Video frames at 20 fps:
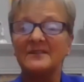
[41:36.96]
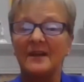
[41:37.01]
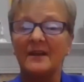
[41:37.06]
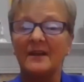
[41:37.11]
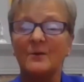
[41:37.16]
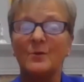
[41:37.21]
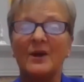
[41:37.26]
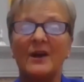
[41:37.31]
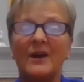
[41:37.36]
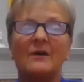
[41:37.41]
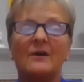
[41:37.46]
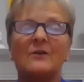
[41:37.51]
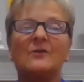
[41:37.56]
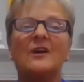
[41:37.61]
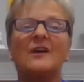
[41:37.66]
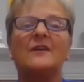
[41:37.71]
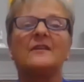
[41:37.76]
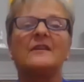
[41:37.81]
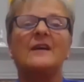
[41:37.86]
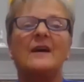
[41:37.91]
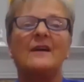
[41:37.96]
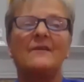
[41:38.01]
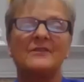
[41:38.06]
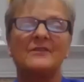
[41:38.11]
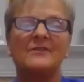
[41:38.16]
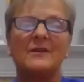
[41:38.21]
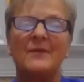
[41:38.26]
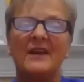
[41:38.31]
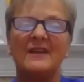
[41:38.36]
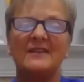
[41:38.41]
stay well, and
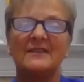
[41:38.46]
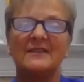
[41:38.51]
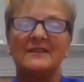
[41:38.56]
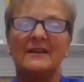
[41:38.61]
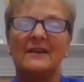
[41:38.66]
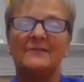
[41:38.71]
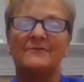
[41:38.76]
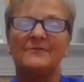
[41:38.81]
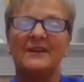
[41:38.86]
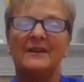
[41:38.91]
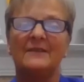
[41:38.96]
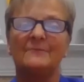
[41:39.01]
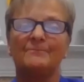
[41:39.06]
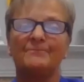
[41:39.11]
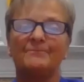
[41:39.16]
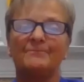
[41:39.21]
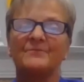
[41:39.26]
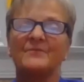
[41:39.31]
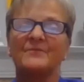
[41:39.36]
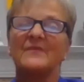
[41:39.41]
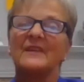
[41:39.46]
have an amazing evening.